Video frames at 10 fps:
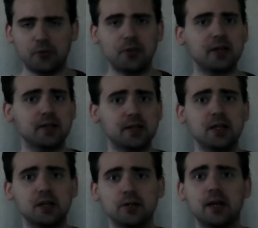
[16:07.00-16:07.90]
thing to
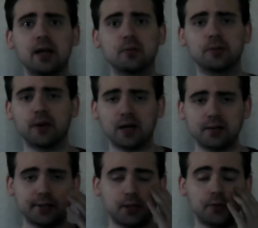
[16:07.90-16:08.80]
hear that we're
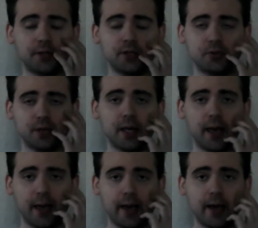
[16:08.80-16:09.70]
finally going to get
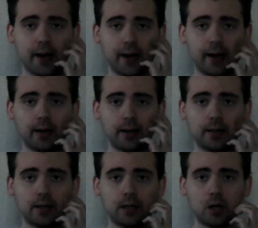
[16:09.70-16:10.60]
a
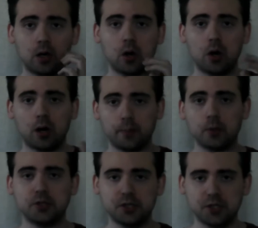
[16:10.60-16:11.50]

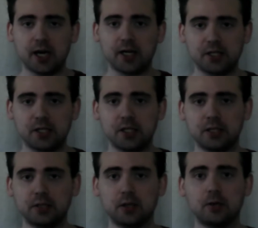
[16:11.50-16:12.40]
Percy Jackson,